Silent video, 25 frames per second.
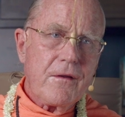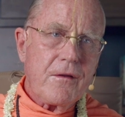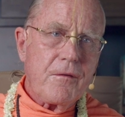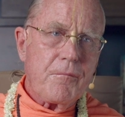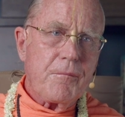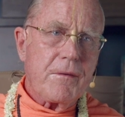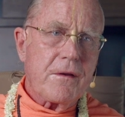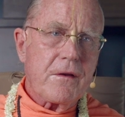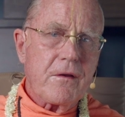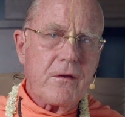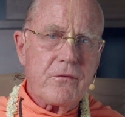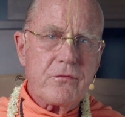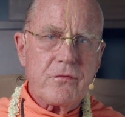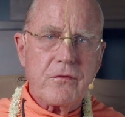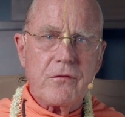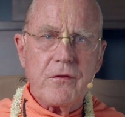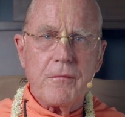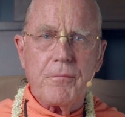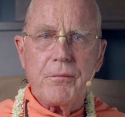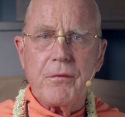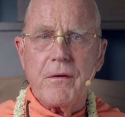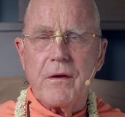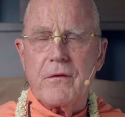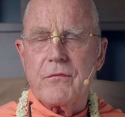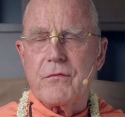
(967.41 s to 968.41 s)
because of the
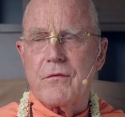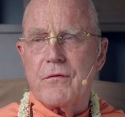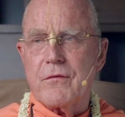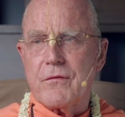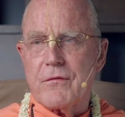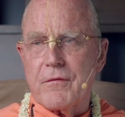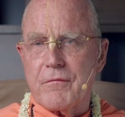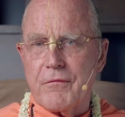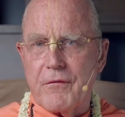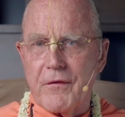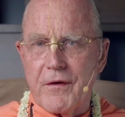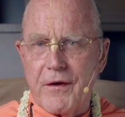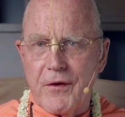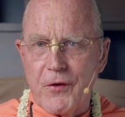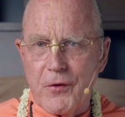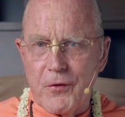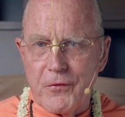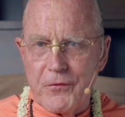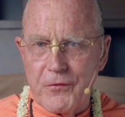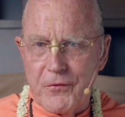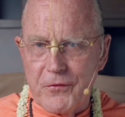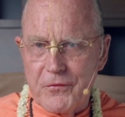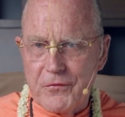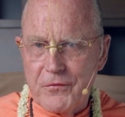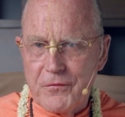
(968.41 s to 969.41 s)
presence of their
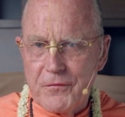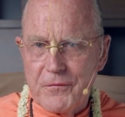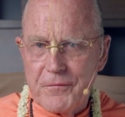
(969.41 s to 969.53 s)
elders.